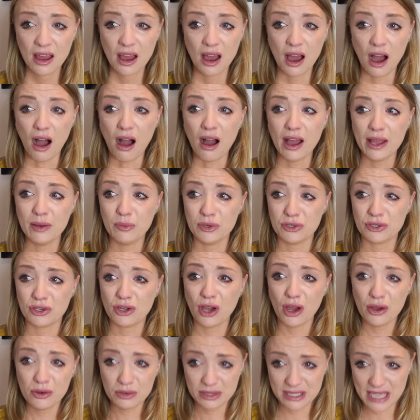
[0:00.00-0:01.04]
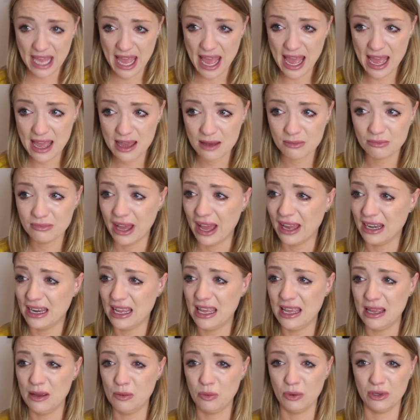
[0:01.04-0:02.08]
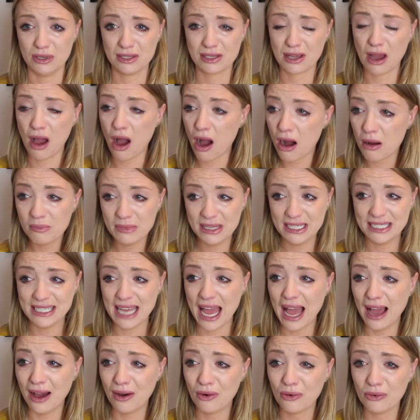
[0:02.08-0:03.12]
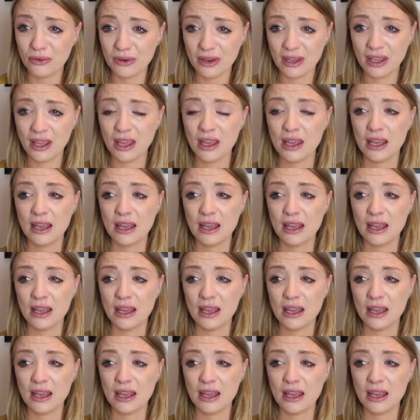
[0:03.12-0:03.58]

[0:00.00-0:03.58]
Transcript: I would go to him and he would calm me down.